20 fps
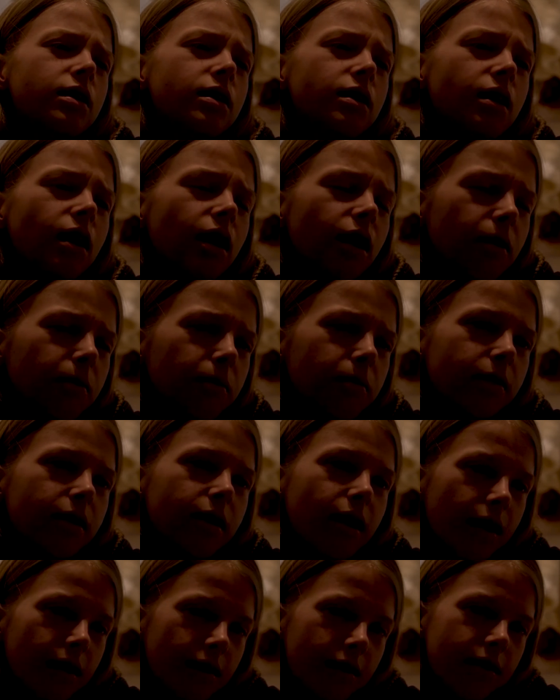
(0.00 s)
I'm
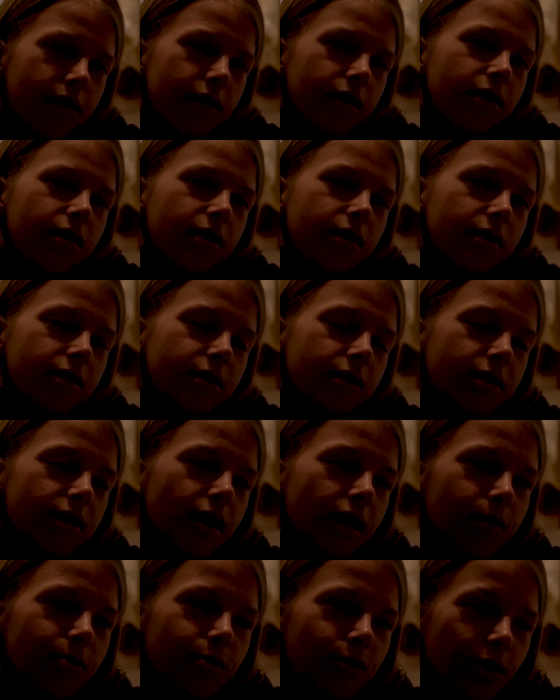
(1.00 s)

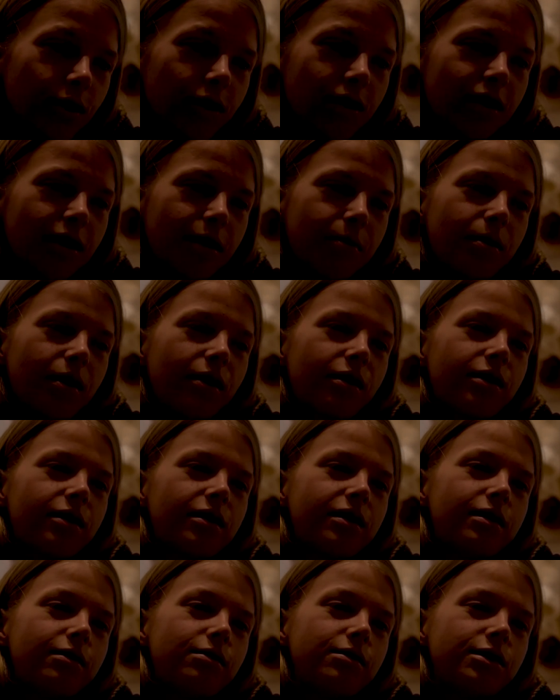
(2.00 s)
talking about the
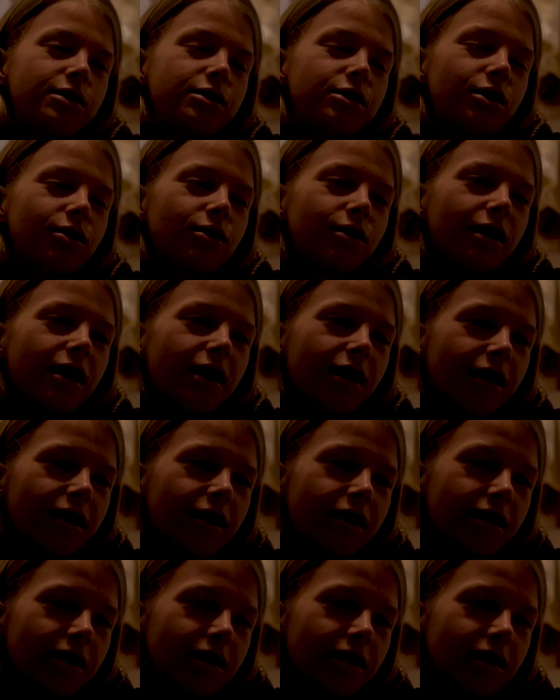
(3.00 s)
TV show here.